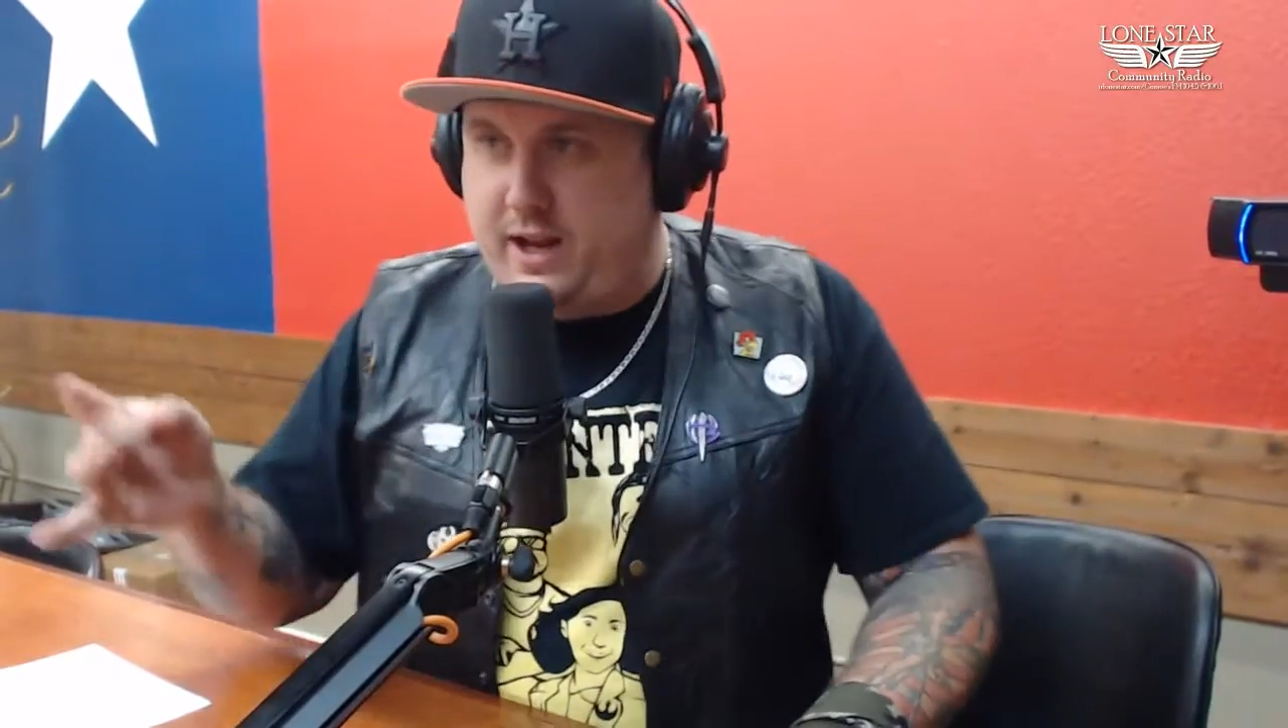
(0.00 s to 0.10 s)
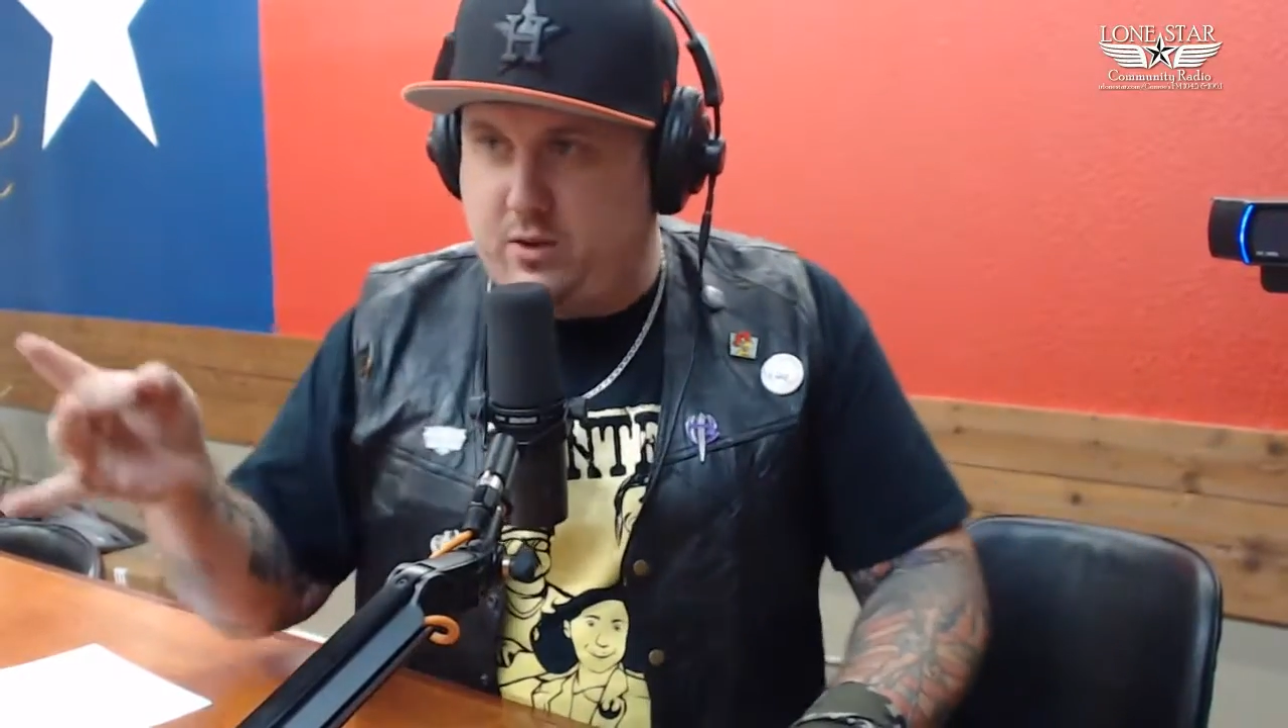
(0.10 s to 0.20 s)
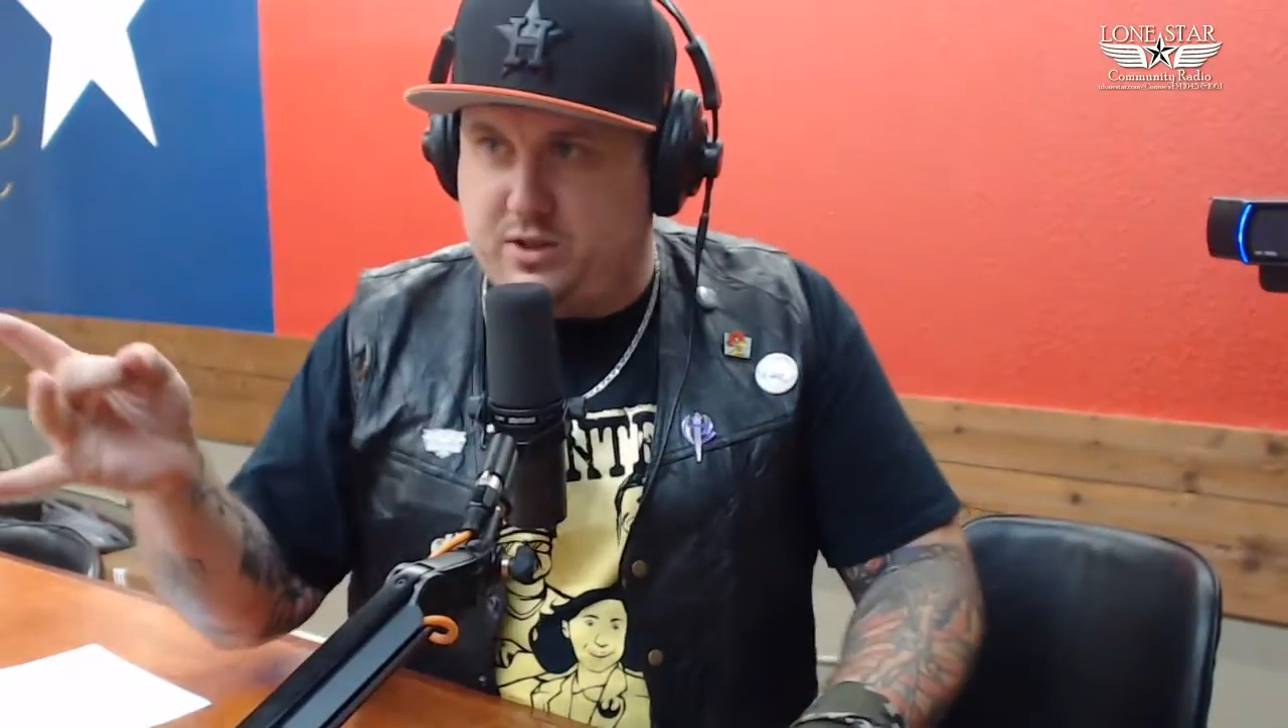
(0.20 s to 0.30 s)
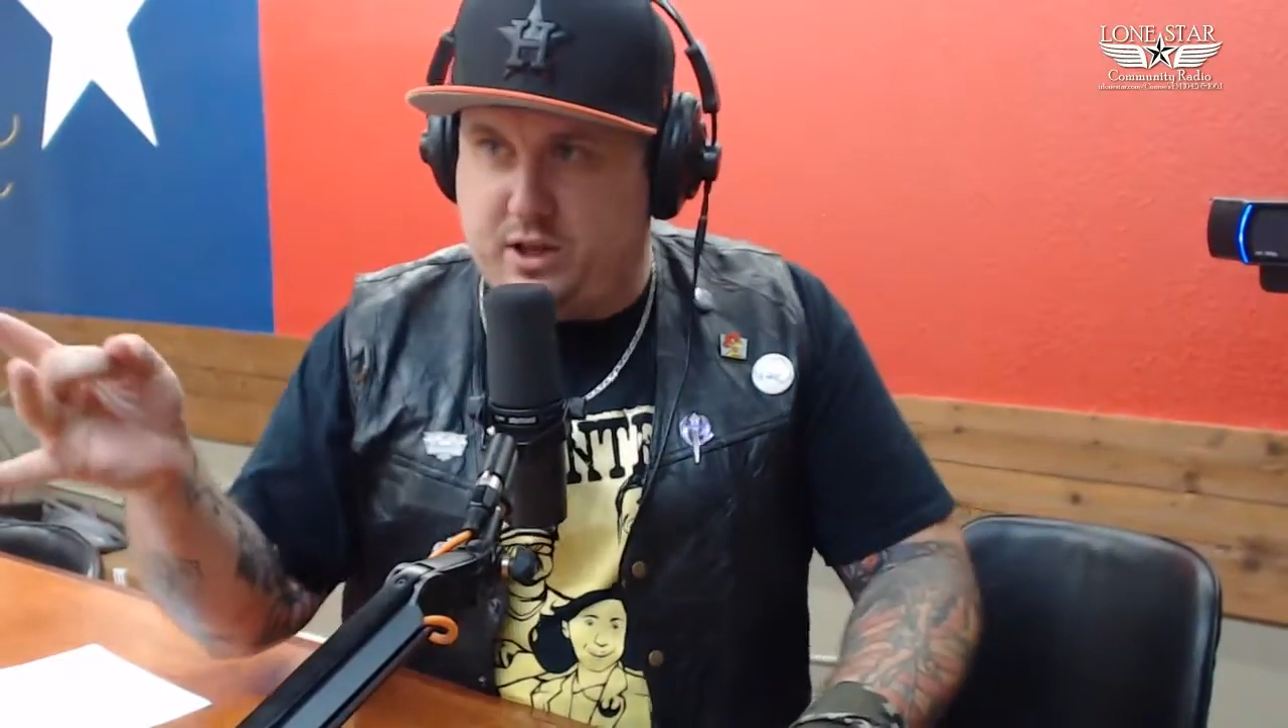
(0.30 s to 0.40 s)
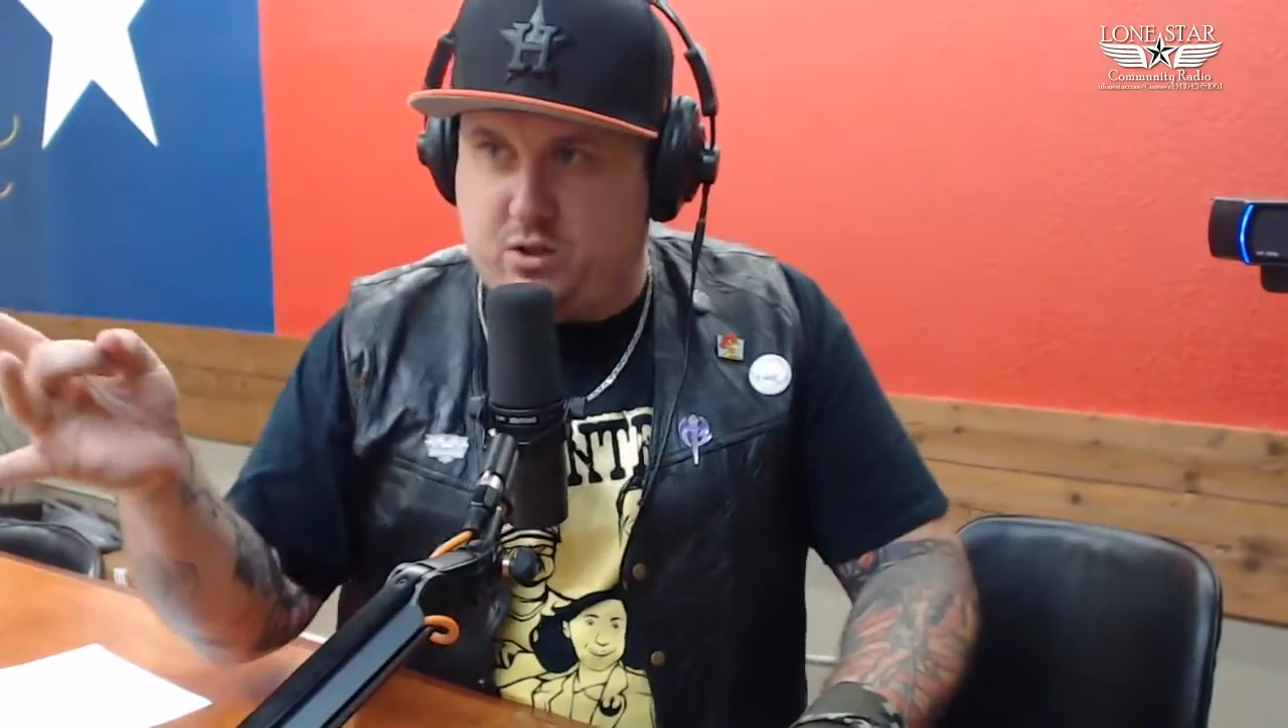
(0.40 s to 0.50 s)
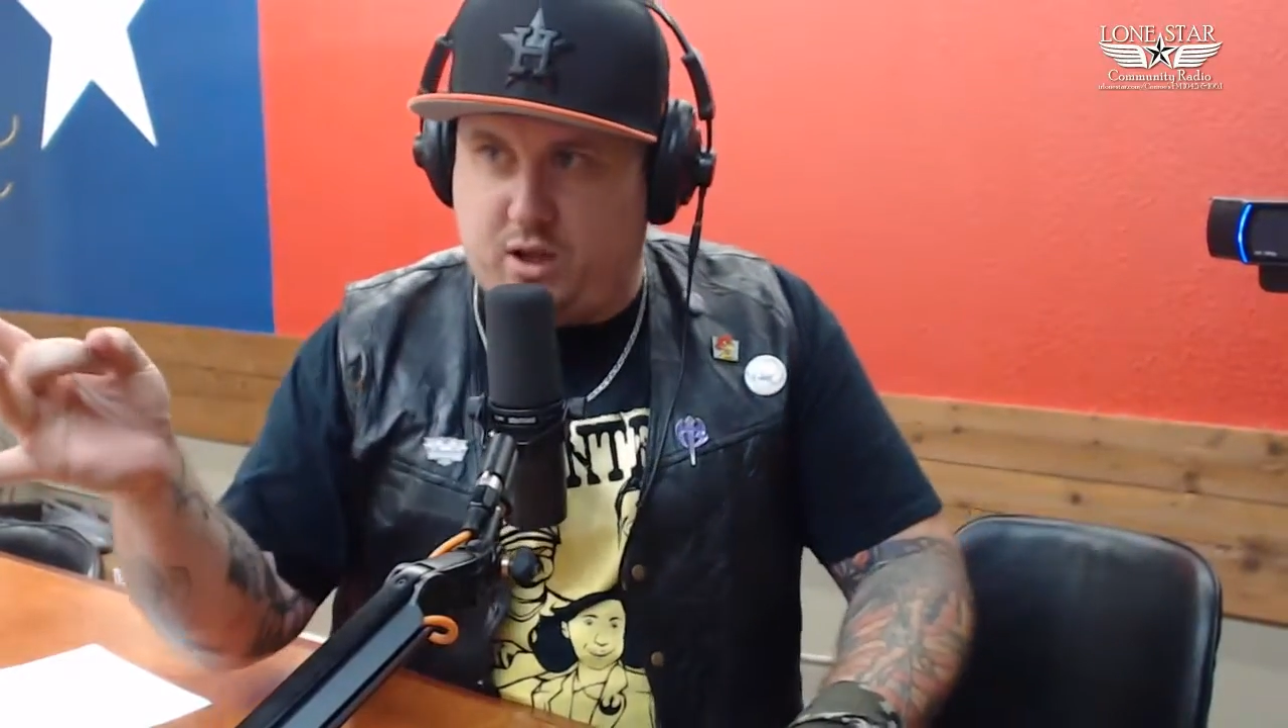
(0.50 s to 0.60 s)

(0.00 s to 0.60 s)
heterosexual